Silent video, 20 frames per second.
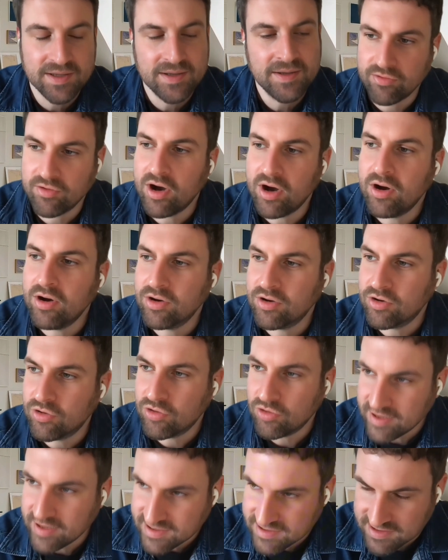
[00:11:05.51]
There are
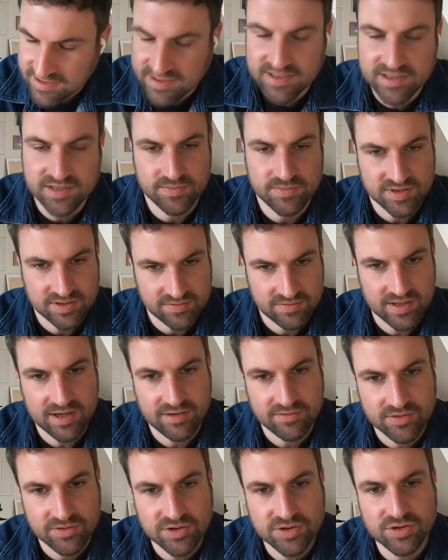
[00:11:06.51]
criticisms of
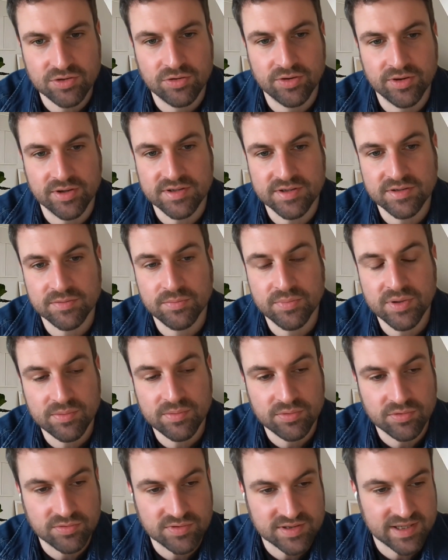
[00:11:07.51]
that for sure, that some
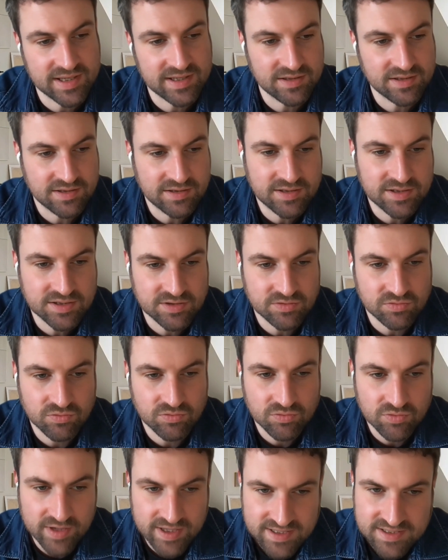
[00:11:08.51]
people will say that there's a
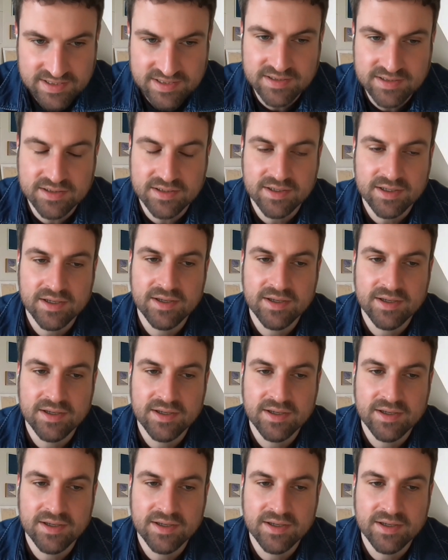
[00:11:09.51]
risk